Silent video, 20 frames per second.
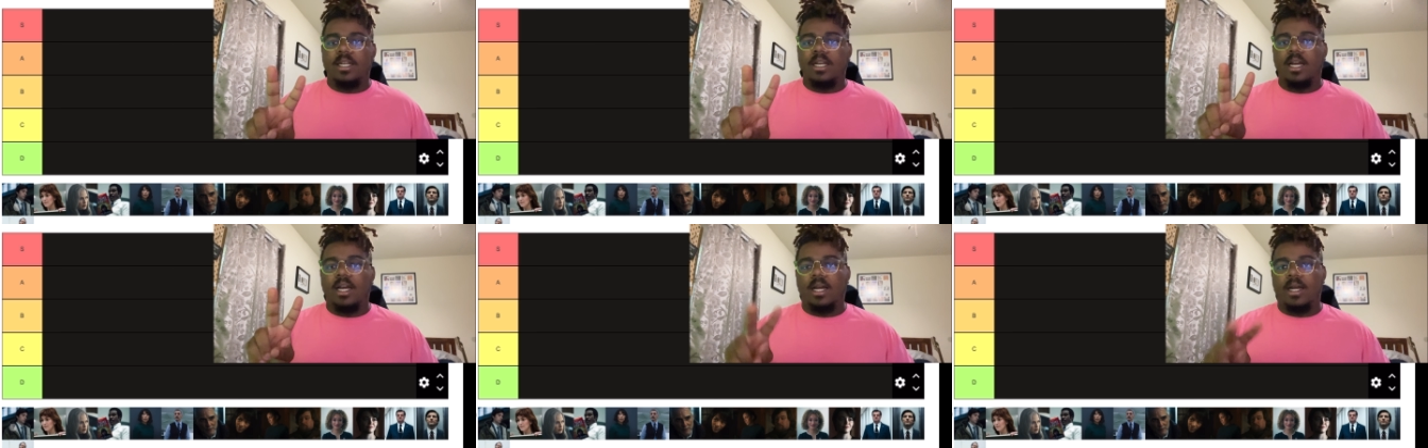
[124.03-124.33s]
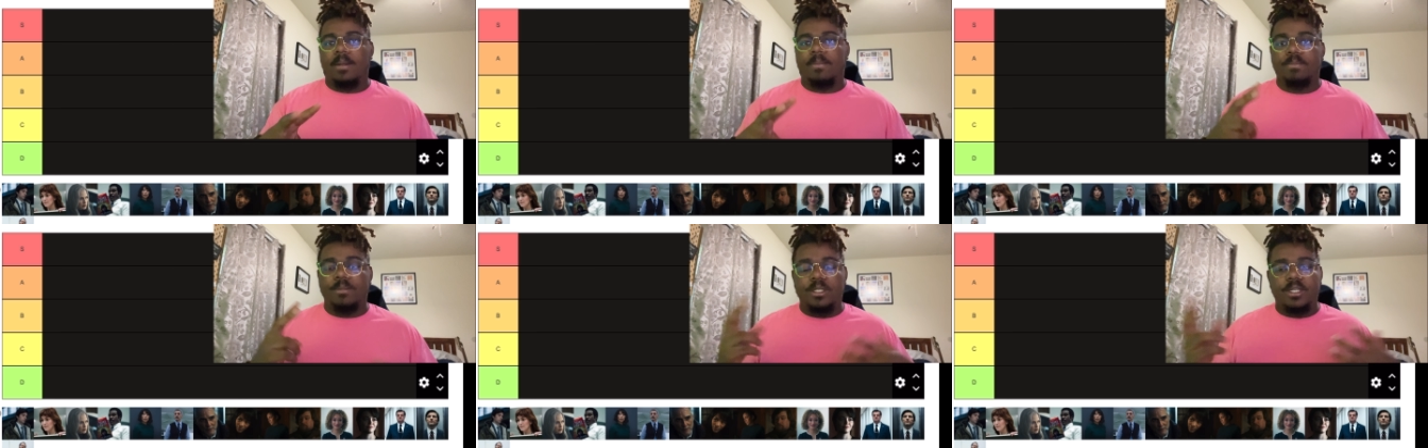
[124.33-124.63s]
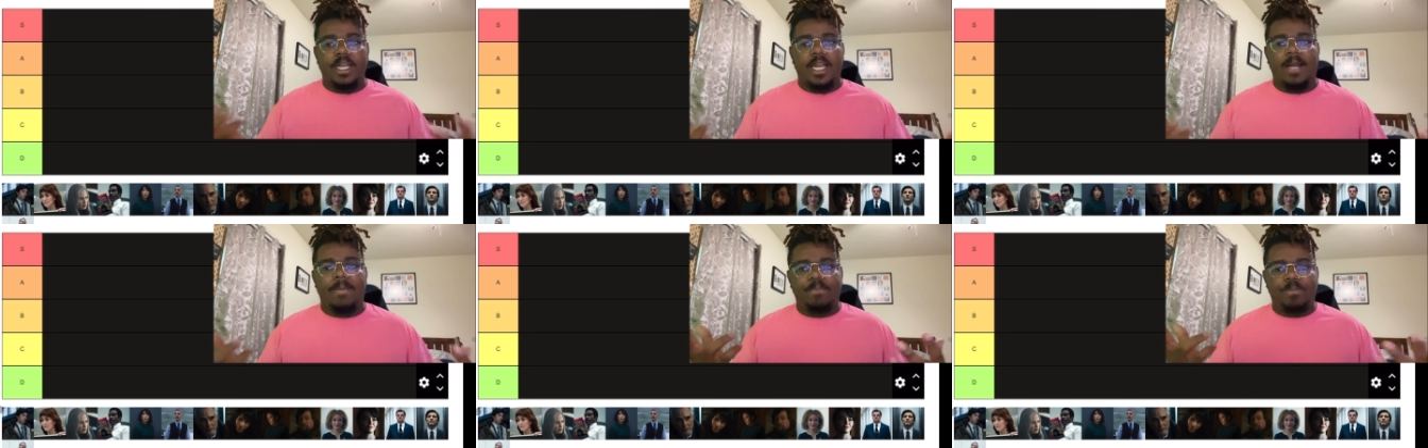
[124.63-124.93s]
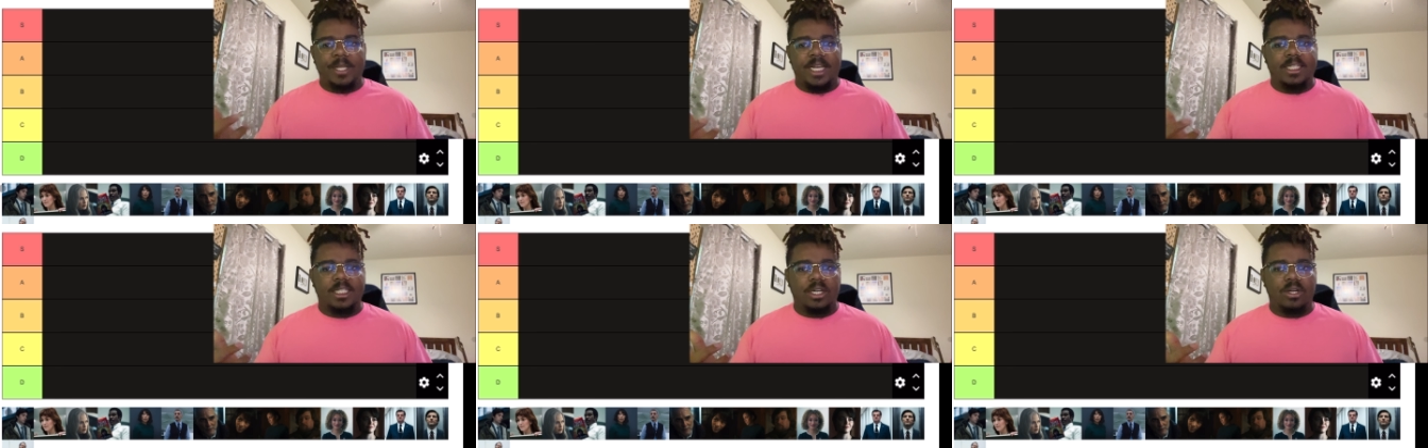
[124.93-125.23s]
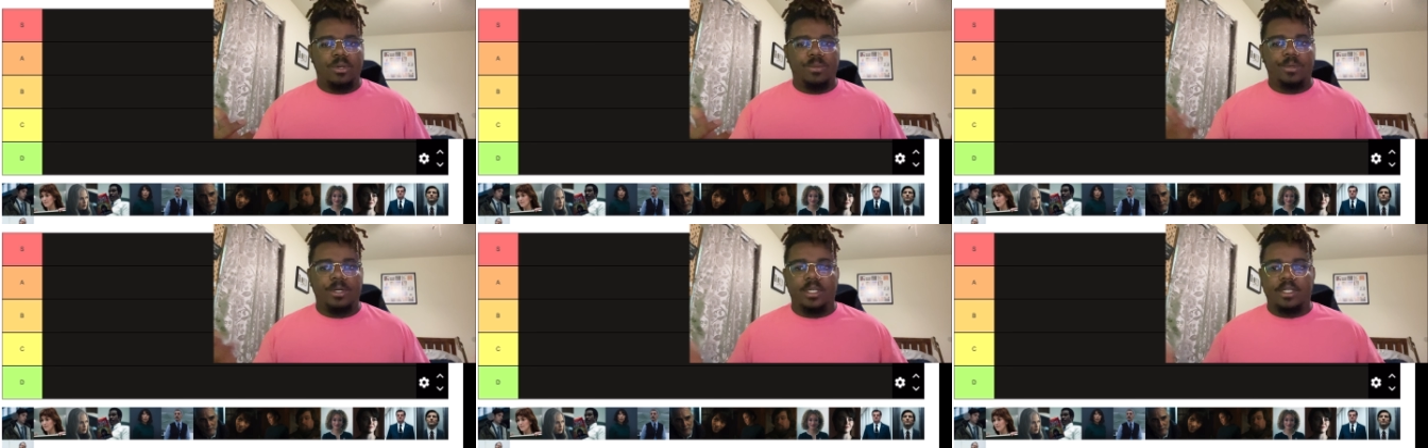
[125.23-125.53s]
Um, so yeah, that's how
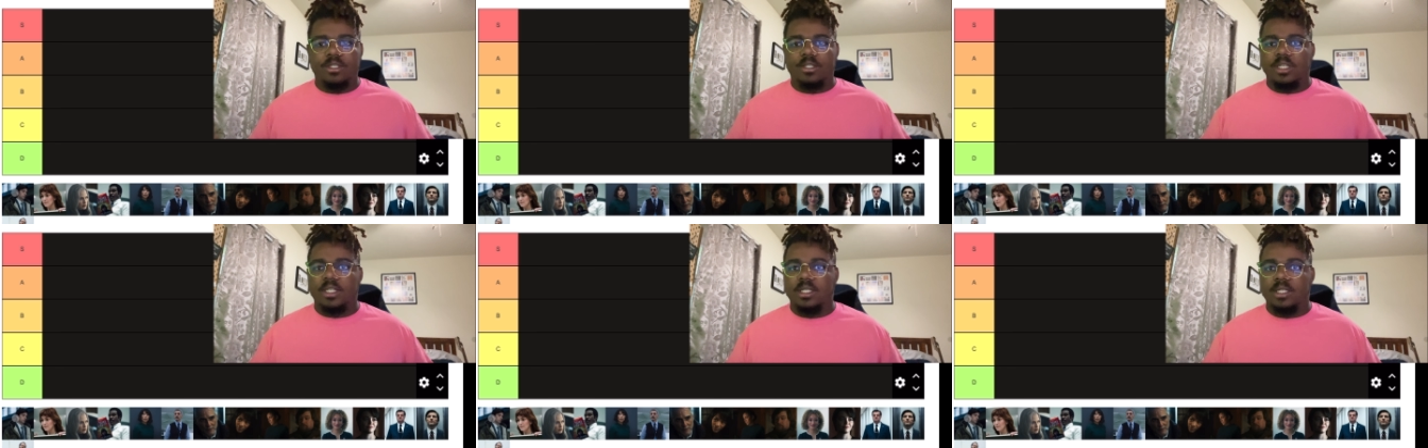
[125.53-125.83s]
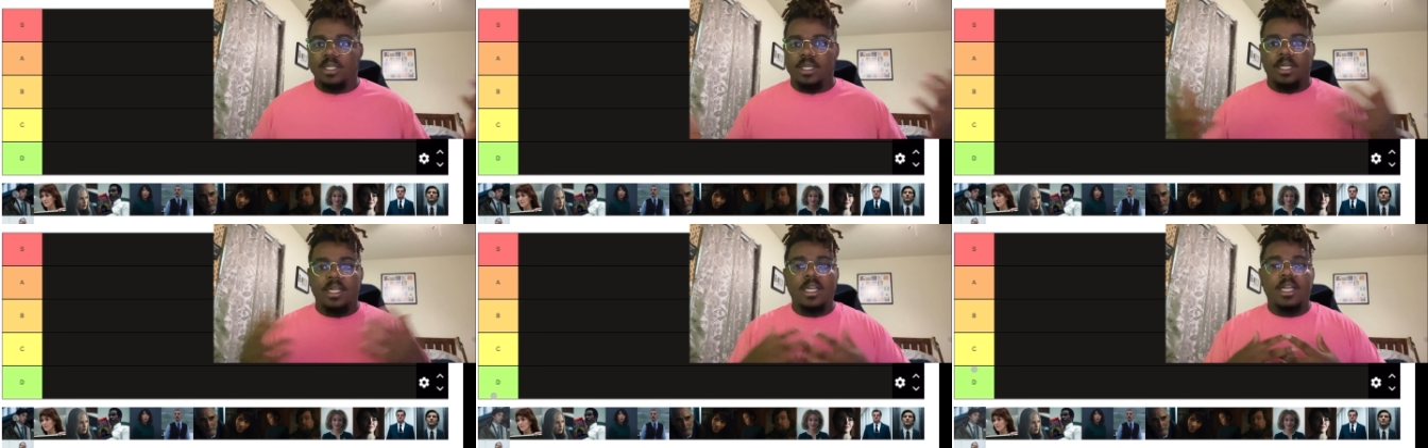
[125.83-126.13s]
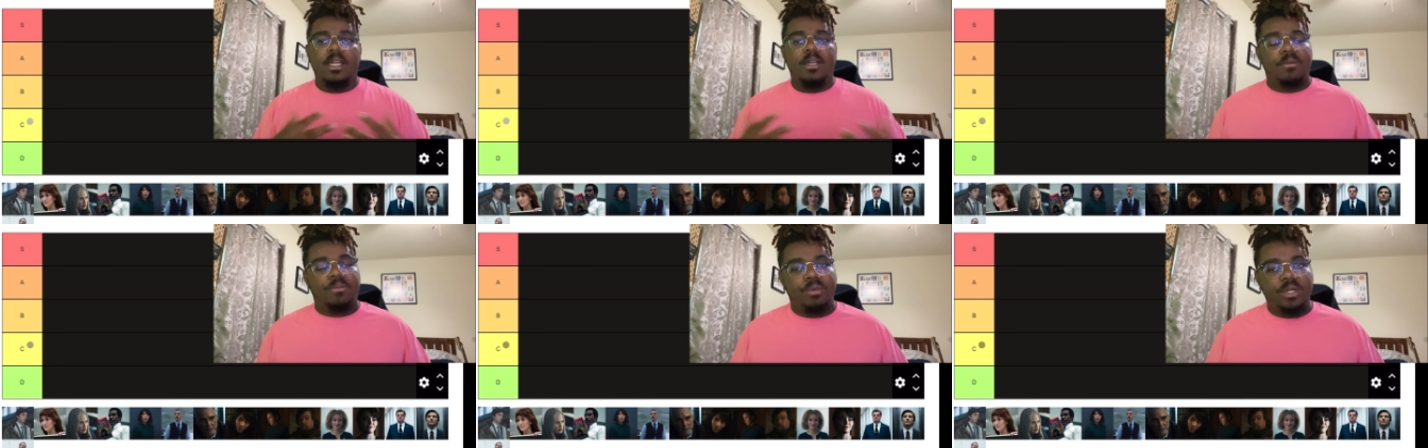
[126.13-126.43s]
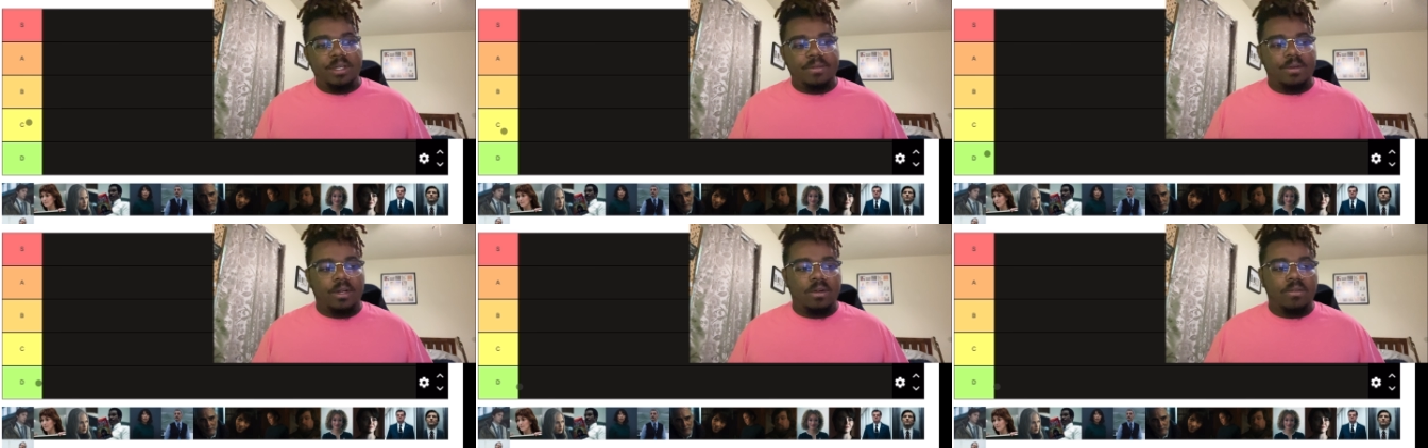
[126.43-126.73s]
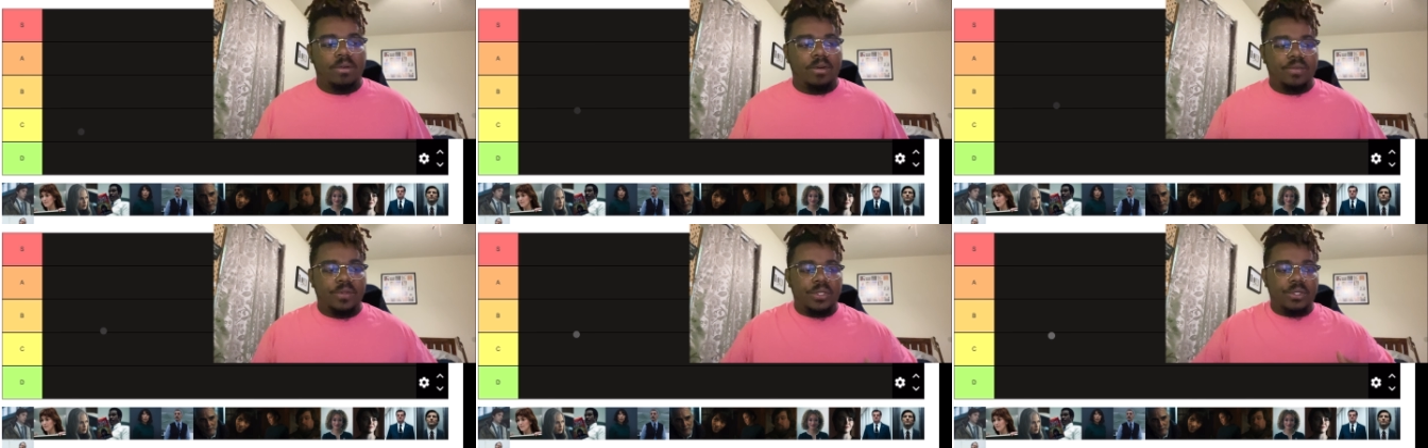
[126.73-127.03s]
it works. Just a brief
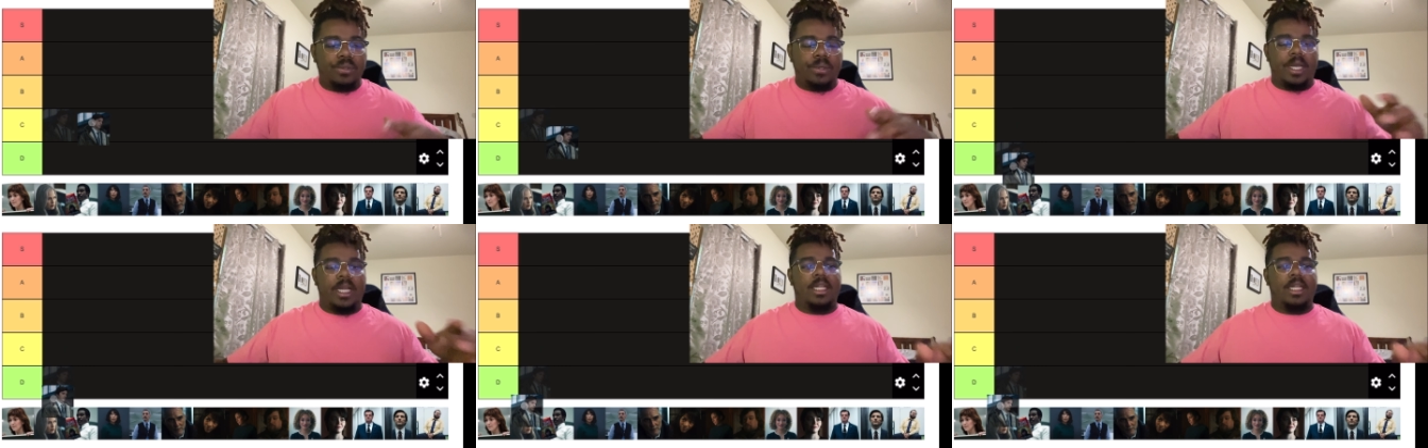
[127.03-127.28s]
overview.